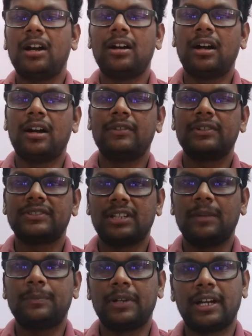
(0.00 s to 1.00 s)
our
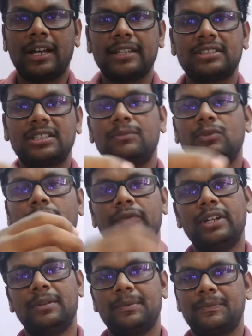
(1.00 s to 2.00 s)
shop has some goodwill,
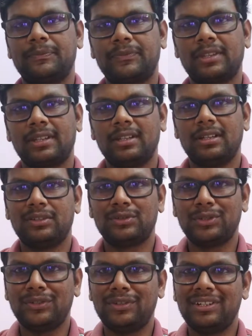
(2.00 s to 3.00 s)
so
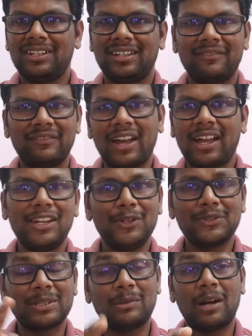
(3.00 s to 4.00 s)
you will value
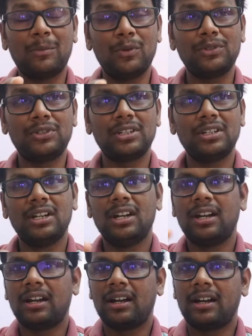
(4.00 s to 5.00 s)
some amount
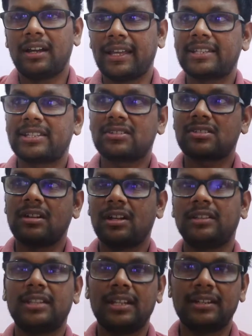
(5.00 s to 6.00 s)
extra
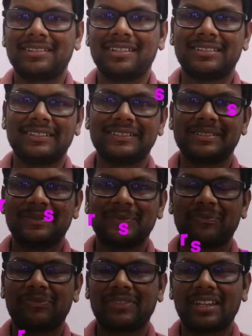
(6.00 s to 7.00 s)
than success.
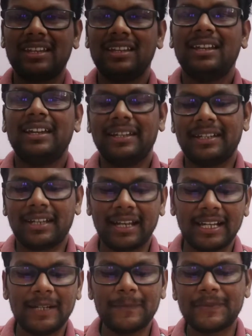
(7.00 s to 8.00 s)
It
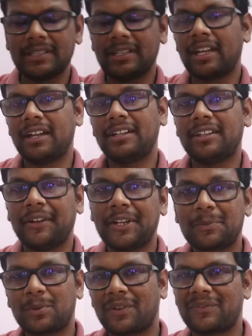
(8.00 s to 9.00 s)
helps in earning higher
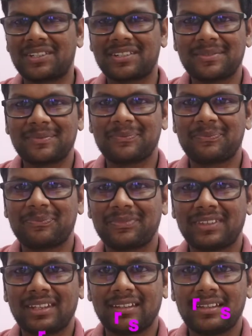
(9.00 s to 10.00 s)
profit.
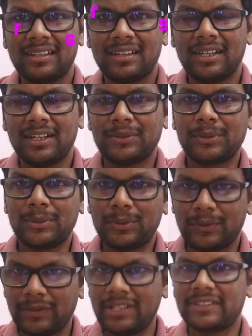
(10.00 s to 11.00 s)
So
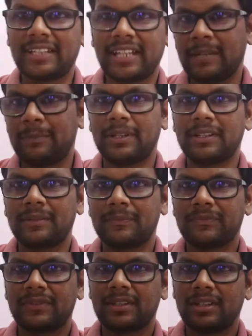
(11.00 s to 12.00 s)
goodwill is helping
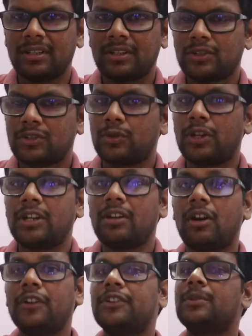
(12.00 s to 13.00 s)
to earn
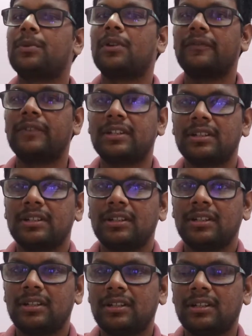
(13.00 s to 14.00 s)
higher profit
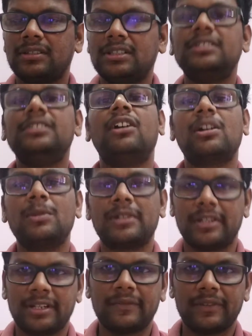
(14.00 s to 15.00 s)
than the normal
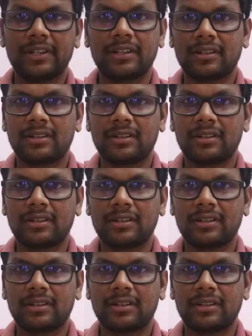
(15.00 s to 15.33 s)
rate of return.